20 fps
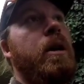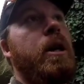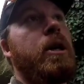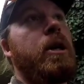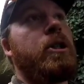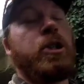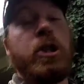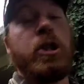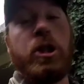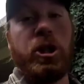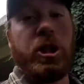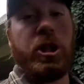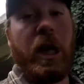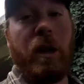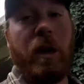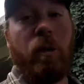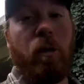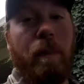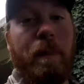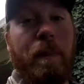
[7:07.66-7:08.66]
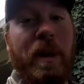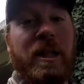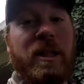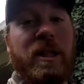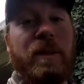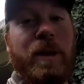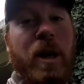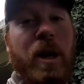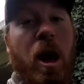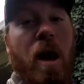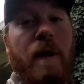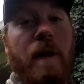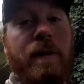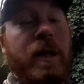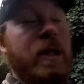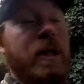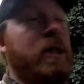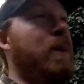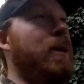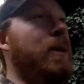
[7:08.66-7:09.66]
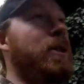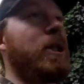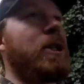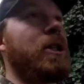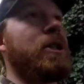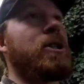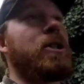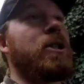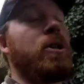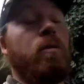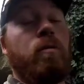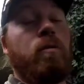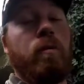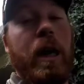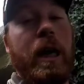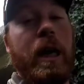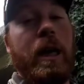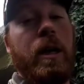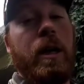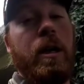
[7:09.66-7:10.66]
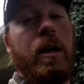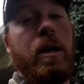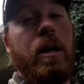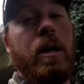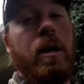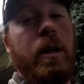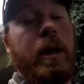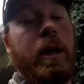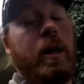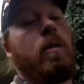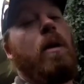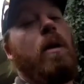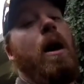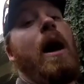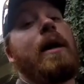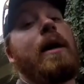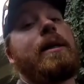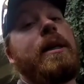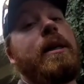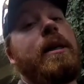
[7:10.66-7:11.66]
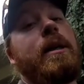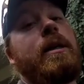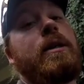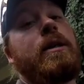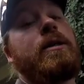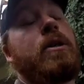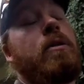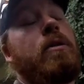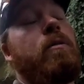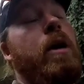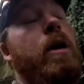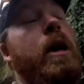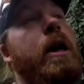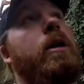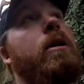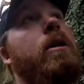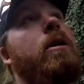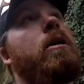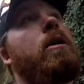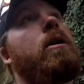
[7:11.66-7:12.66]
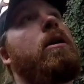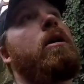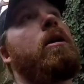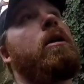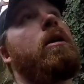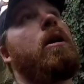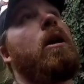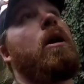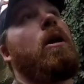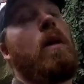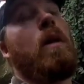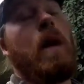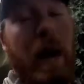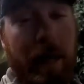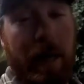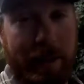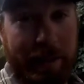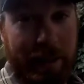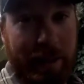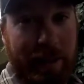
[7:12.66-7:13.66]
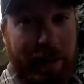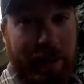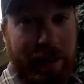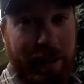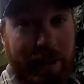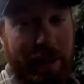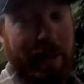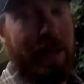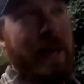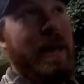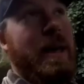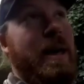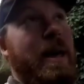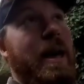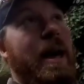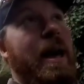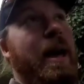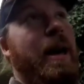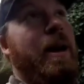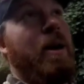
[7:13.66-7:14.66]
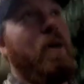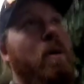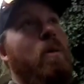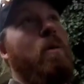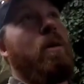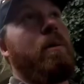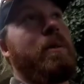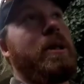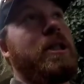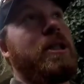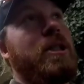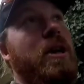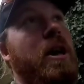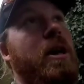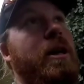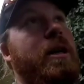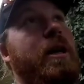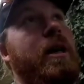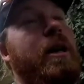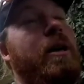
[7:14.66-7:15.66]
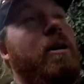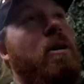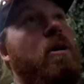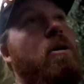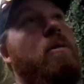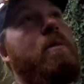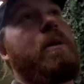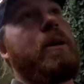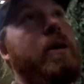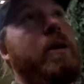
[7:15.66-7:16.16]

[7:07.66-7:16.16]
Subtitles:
just in general piss me off, especially because it's going to rain, like a lot. It's going to rain a lot. And I don't want to be stuck in an open